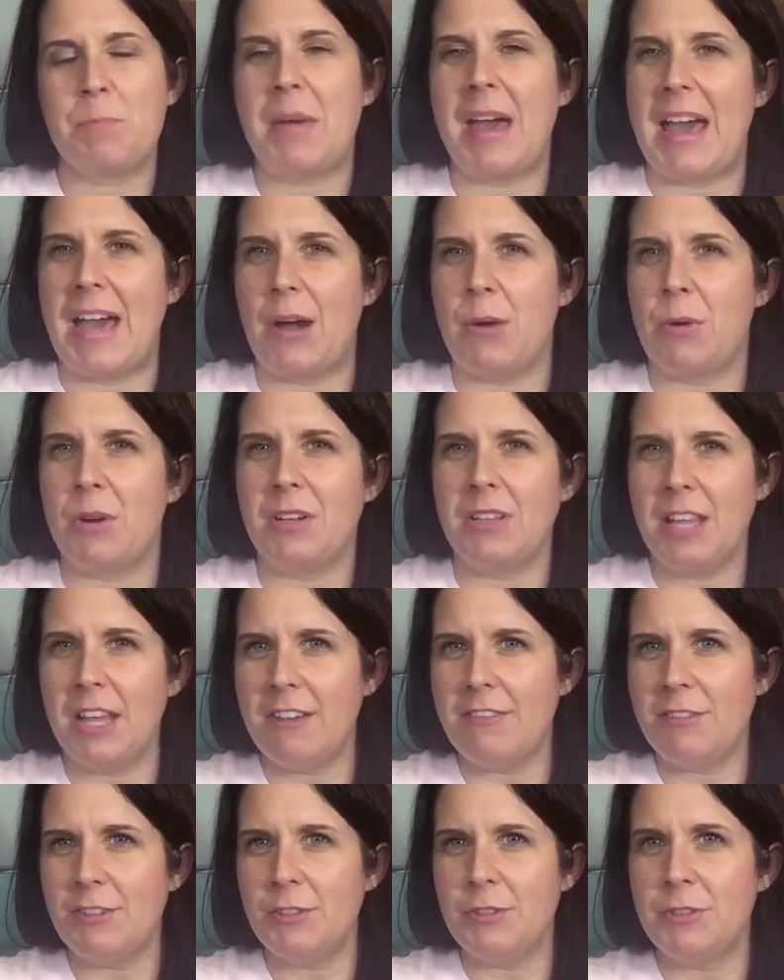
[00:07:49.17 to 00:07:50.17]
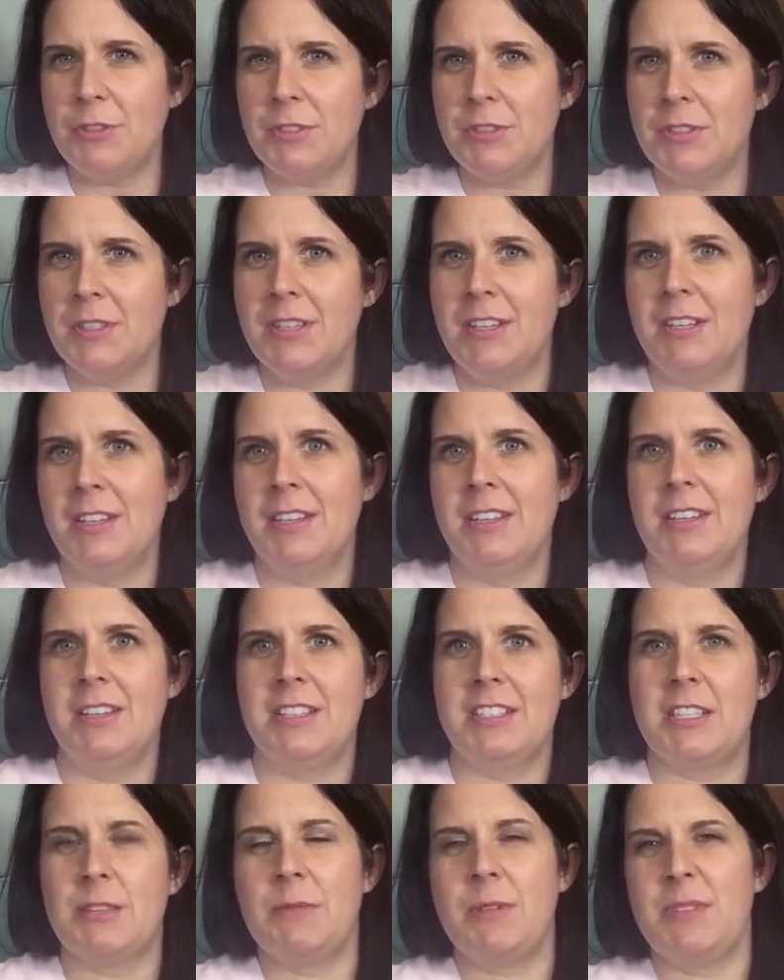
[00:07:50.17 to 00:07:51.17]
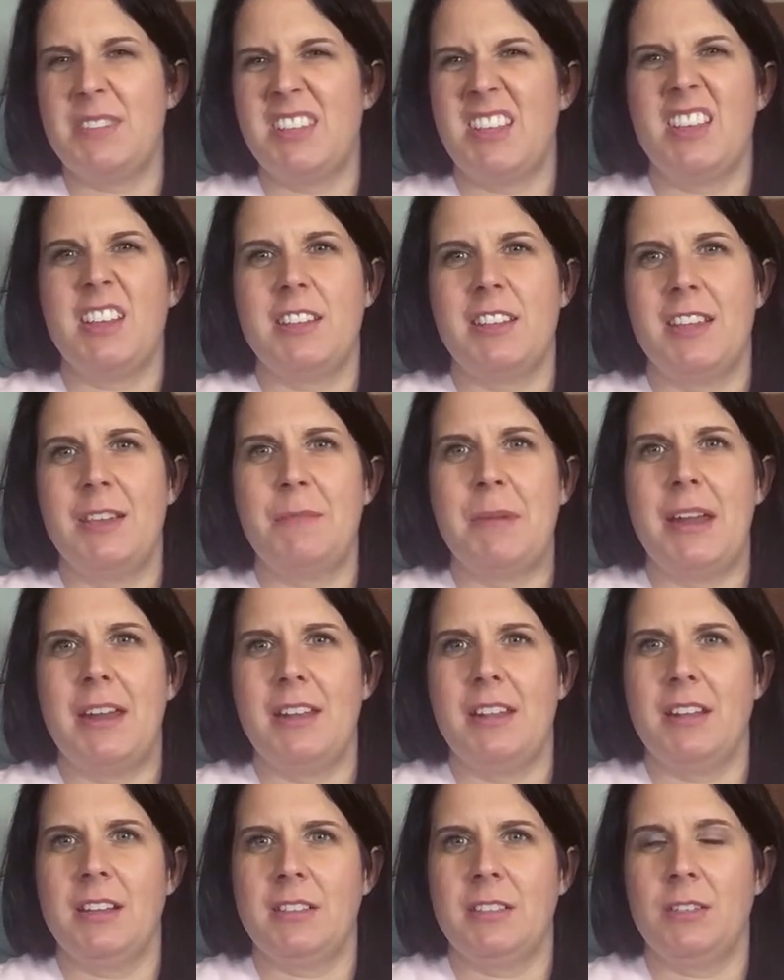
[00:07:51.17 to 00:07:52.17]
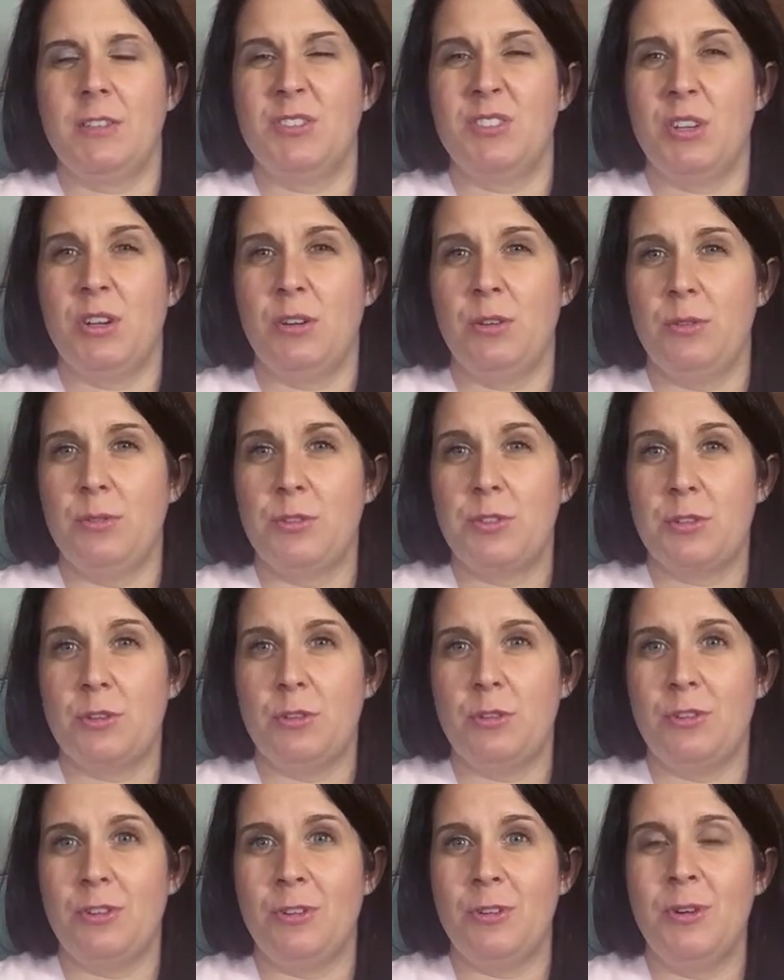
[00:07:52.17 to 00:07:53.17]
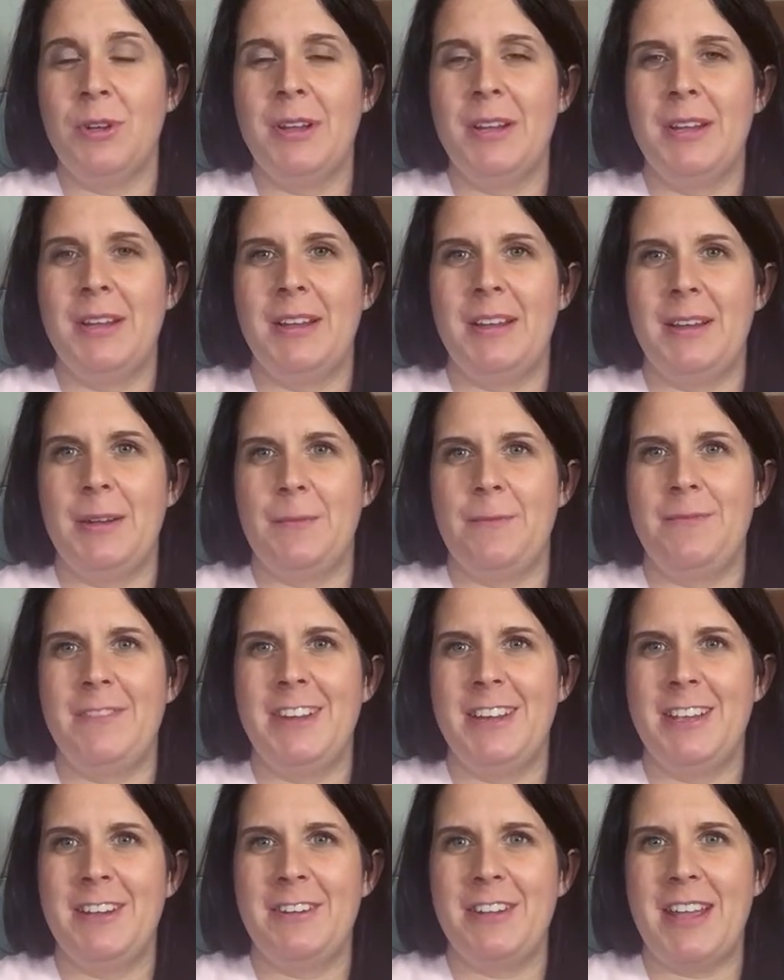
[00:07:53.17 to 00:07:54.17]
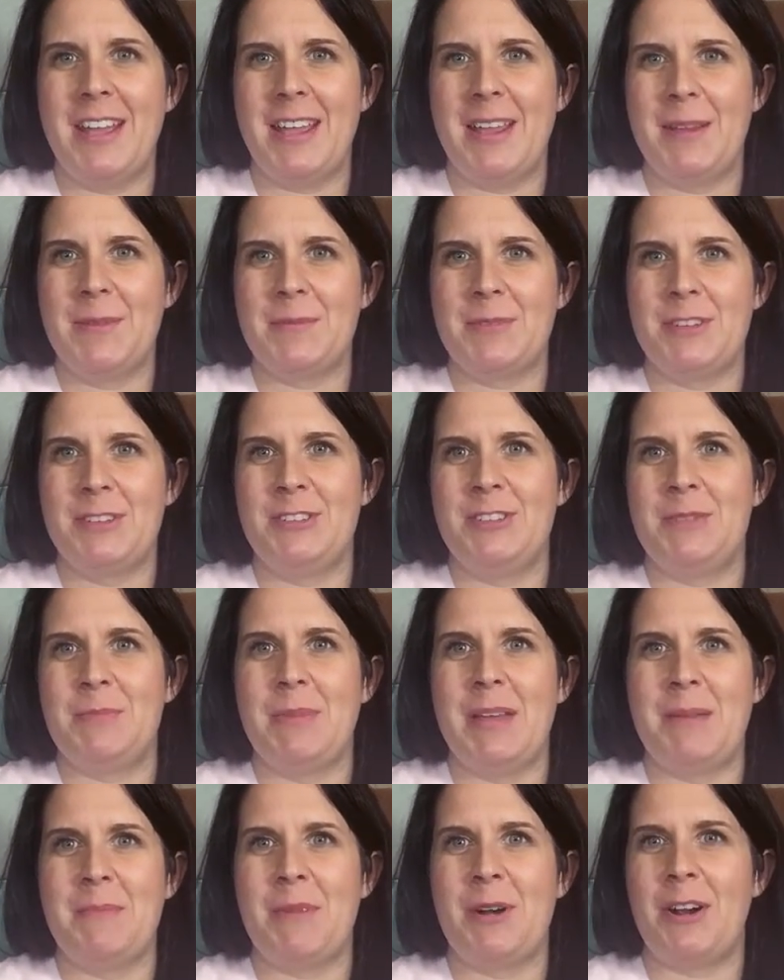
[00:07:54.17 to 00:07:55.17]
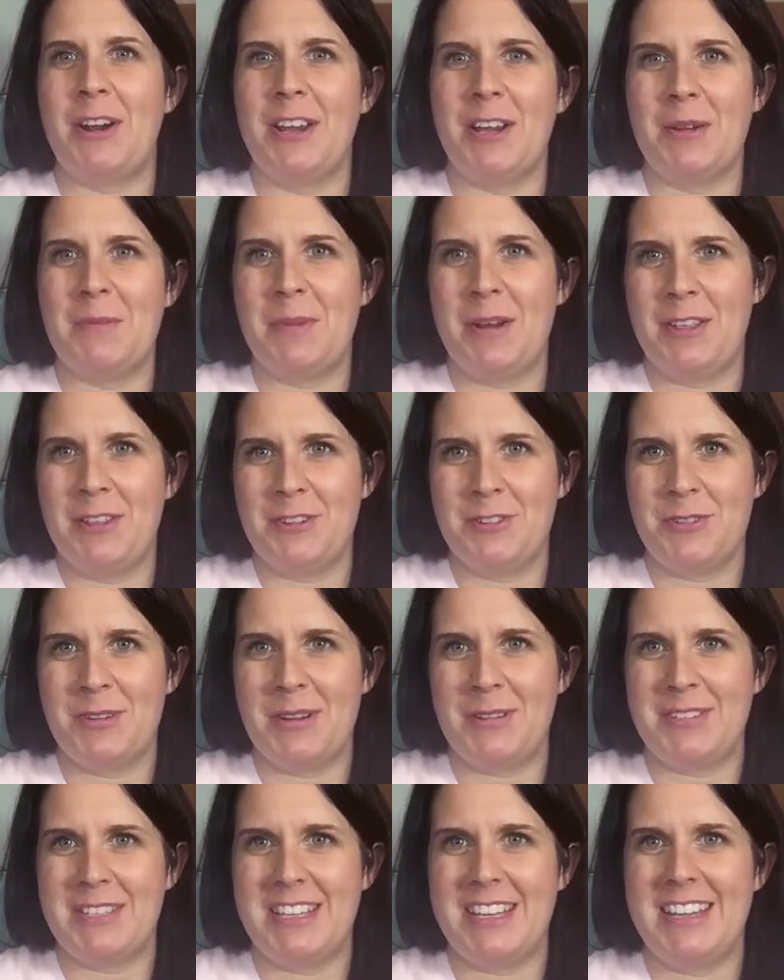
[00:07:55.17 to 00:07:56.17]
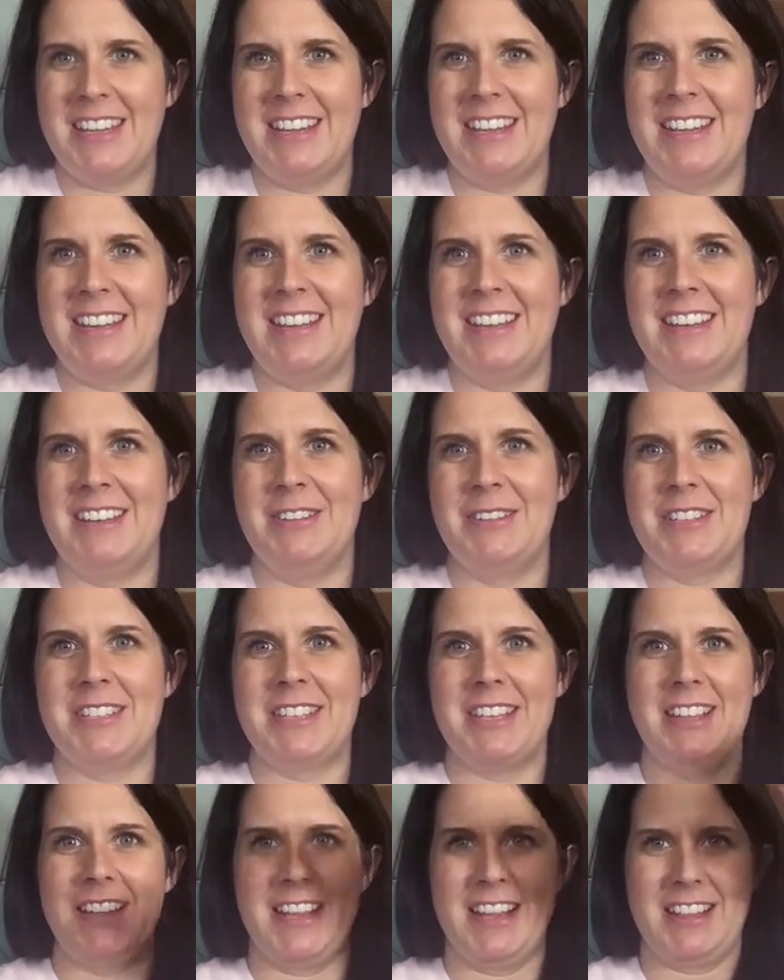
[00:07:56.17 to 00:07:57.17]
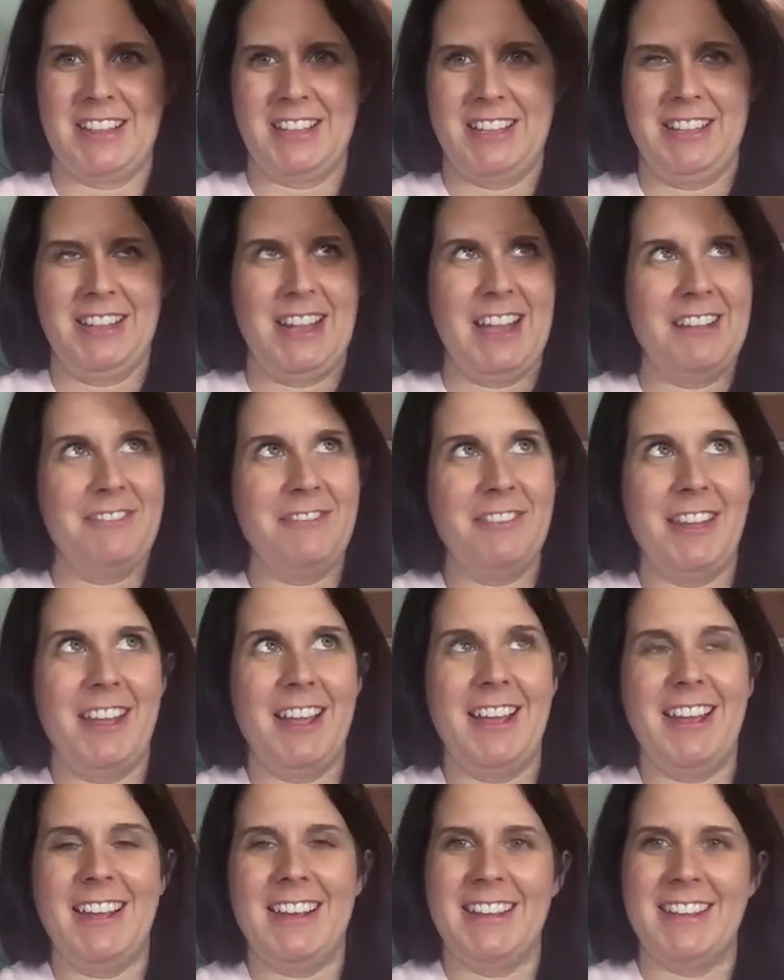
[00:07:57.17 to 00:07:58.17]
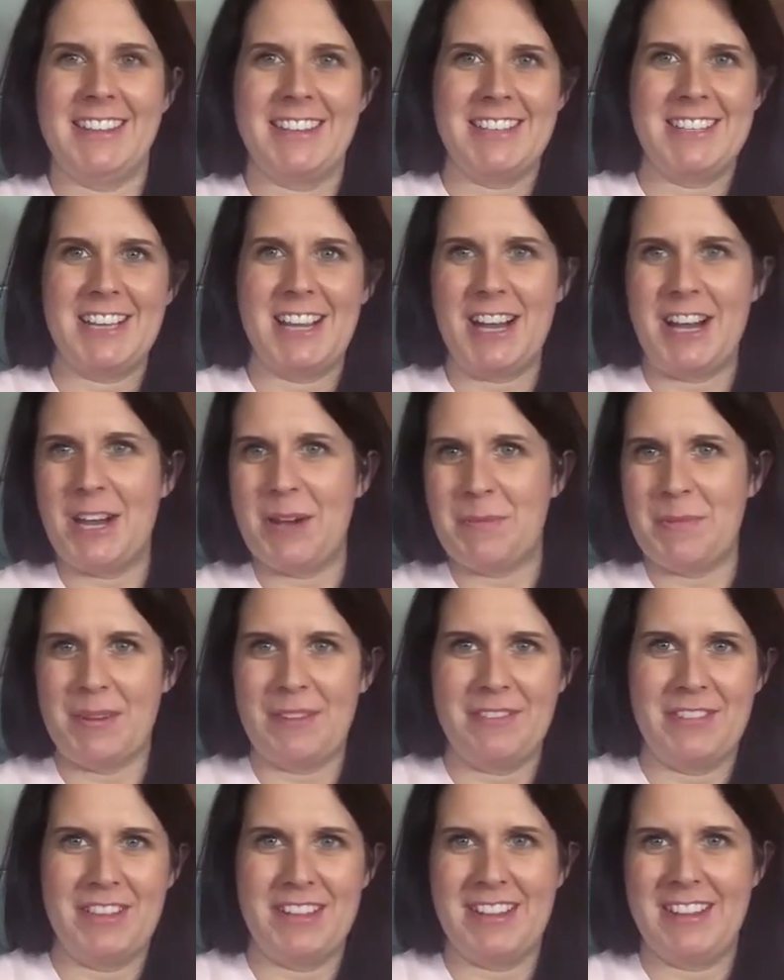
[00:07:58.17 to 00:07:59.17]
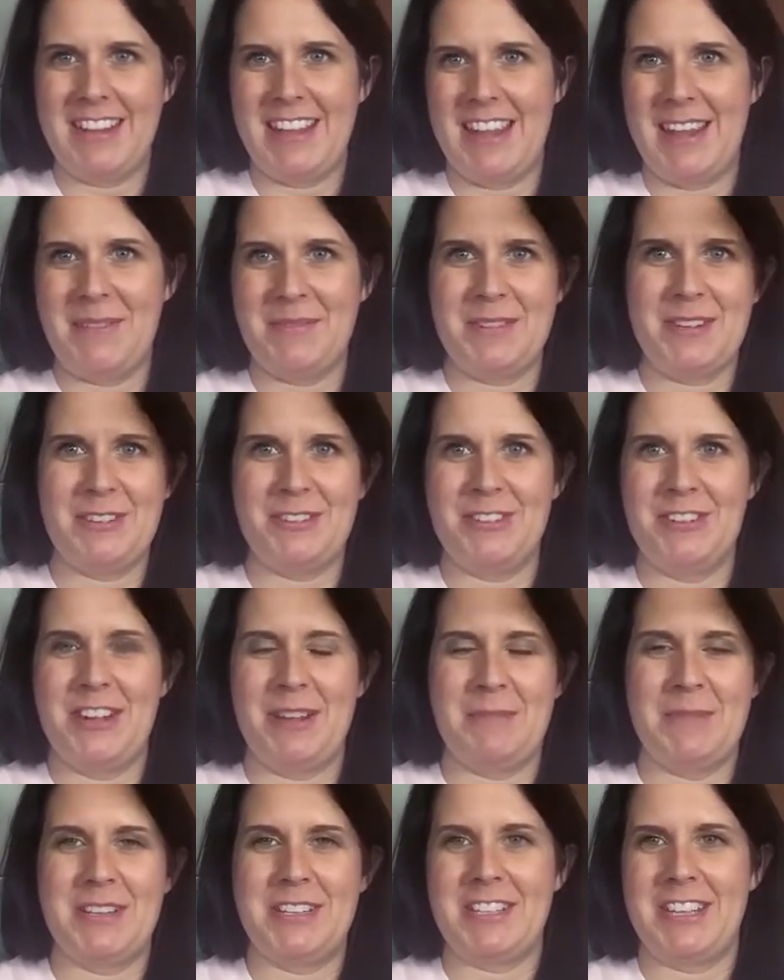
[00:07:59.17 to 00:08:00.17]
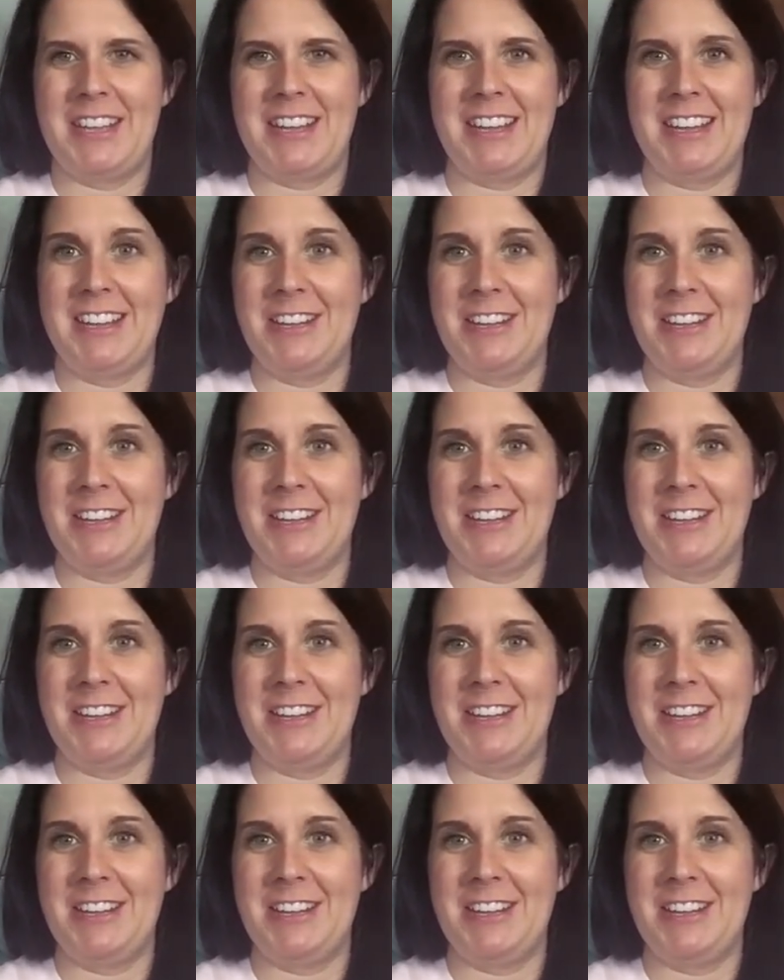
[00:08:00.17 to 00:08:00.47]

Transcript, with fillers: power levels, sometimes I like to think about it like those old school Um, video games. I used to play Mario Brothers when I was a kid, and you would see like the lifeline at the top of the game told you how much like